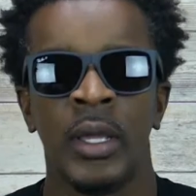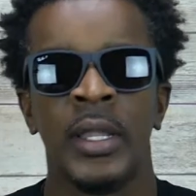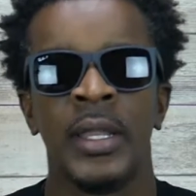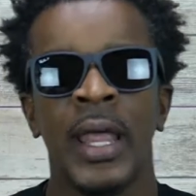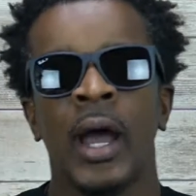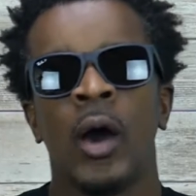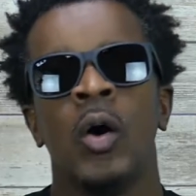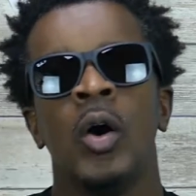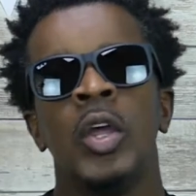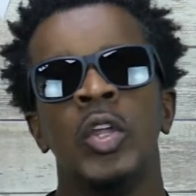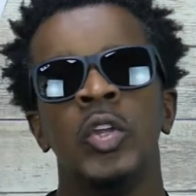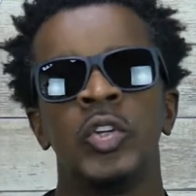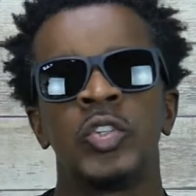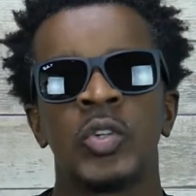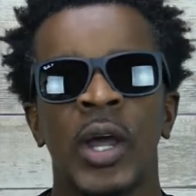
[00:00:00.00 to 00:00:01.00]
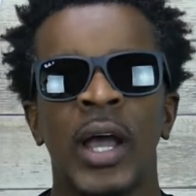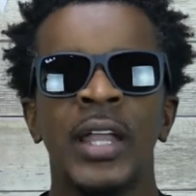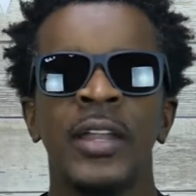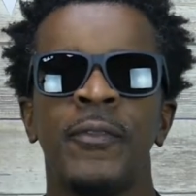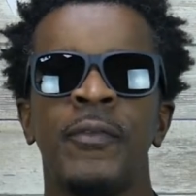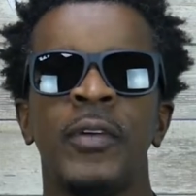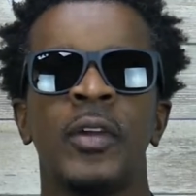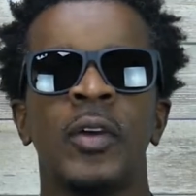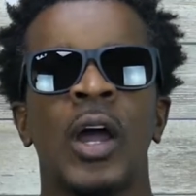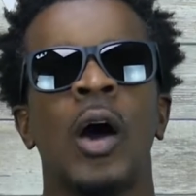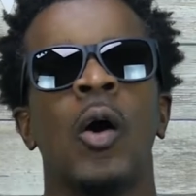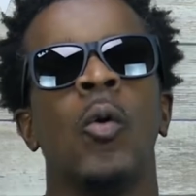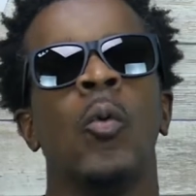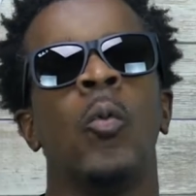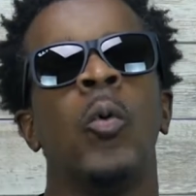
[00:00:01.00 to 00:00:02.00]
Now you're trying to figure
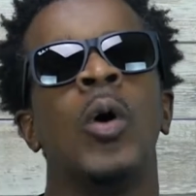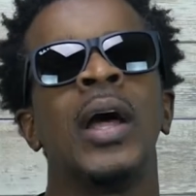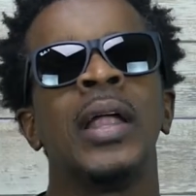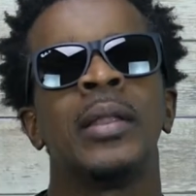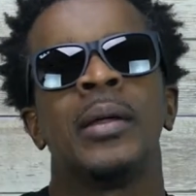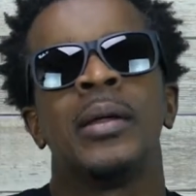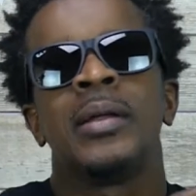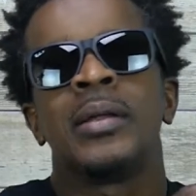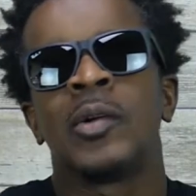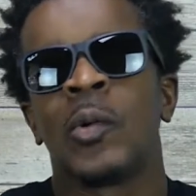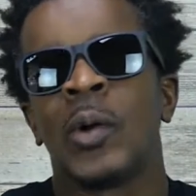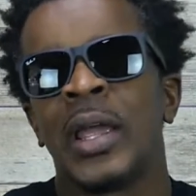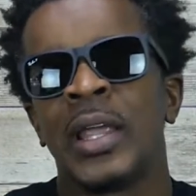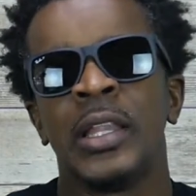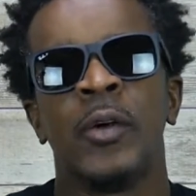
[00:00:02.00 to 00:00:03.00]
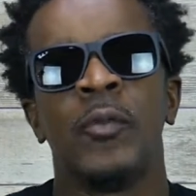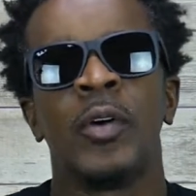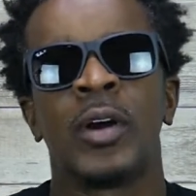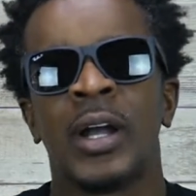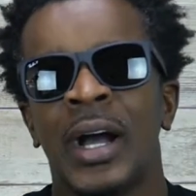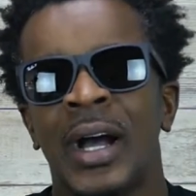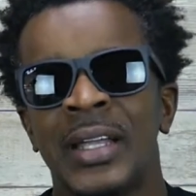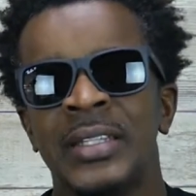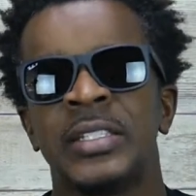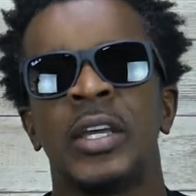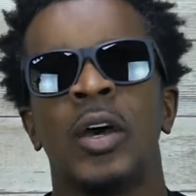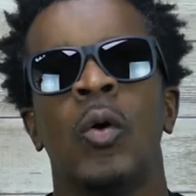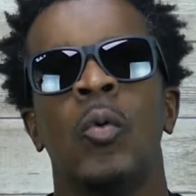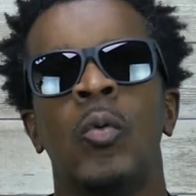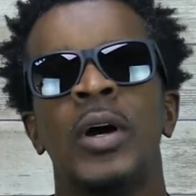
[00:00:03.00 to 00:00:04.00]
out what grade level
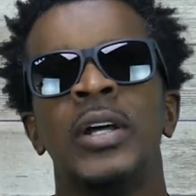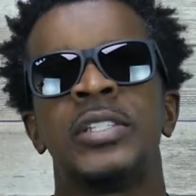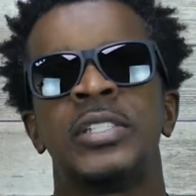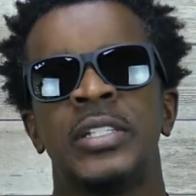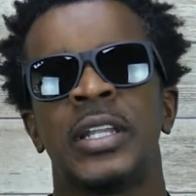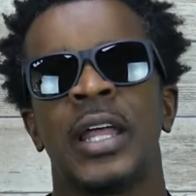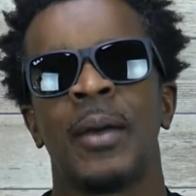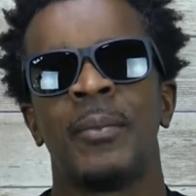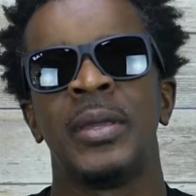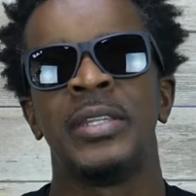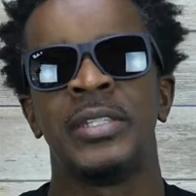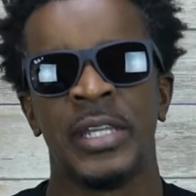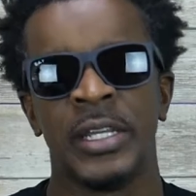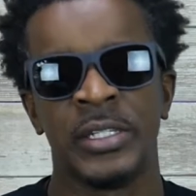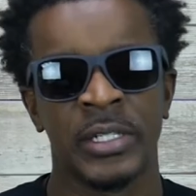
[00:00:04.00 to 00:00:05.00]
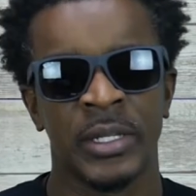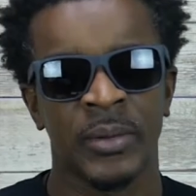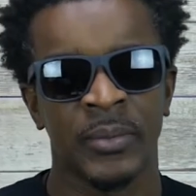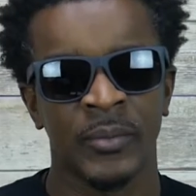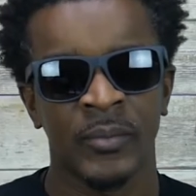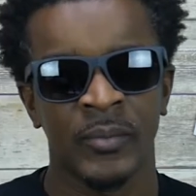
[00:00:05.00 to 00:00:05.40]
content or what should I be teaching.